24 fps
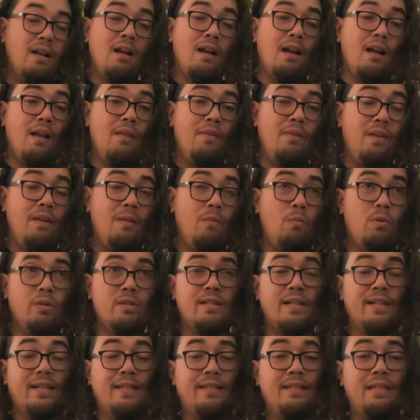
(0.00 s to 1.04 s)
and then once
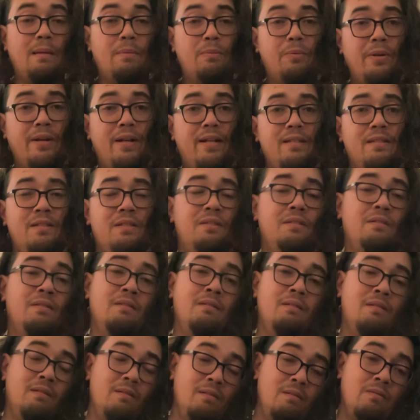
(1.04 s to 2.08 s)
I get the upgrades,
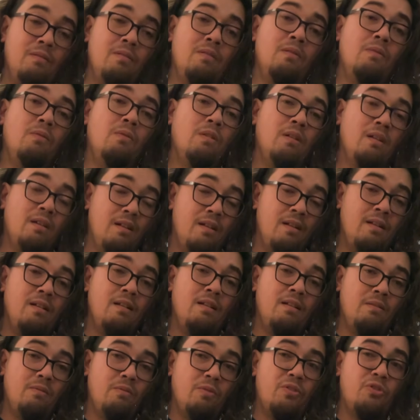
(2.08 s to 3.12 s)

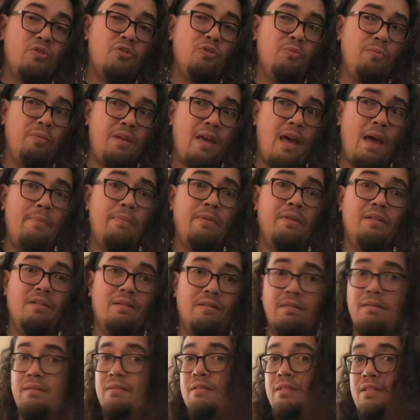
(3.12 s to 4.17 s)
which should be
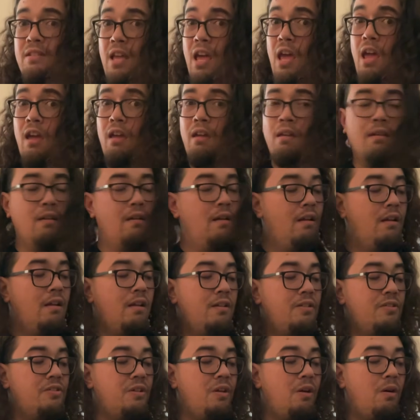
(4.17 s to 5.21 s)
happening today.
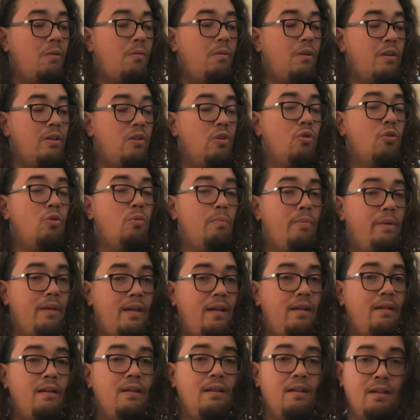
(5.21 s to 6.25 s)
So in a little
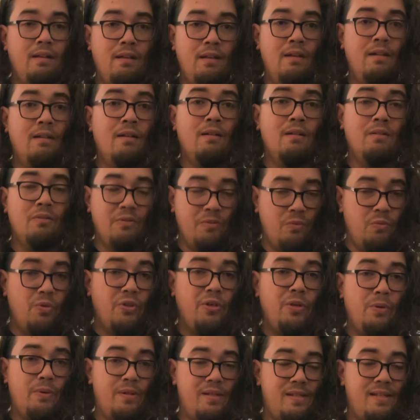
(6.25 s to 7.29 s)
bit, we'll
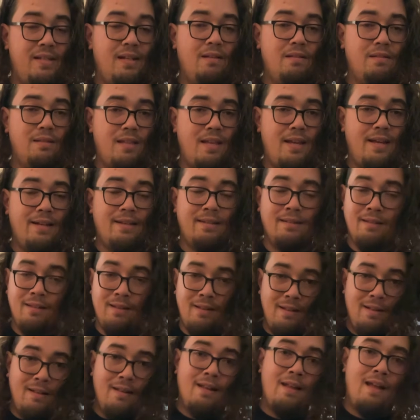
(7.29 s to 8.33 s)
hear what it sounds like
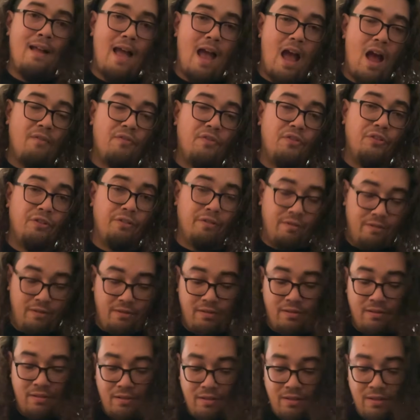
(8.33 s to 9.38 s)
after.
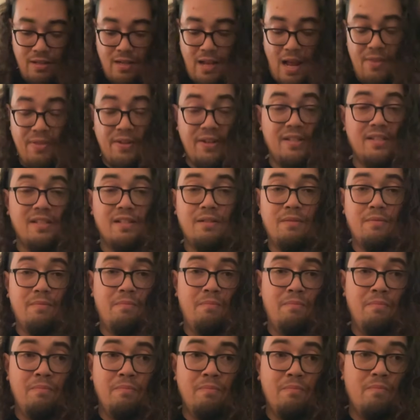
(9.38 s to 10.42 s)
I think it's gonna
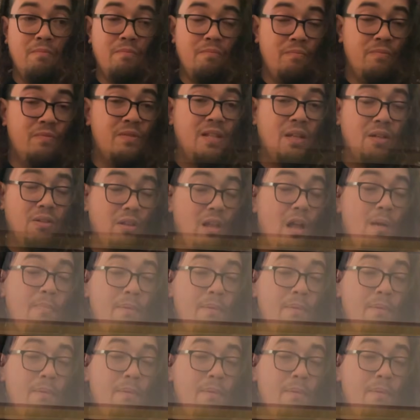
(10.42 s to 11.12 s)
sound a lot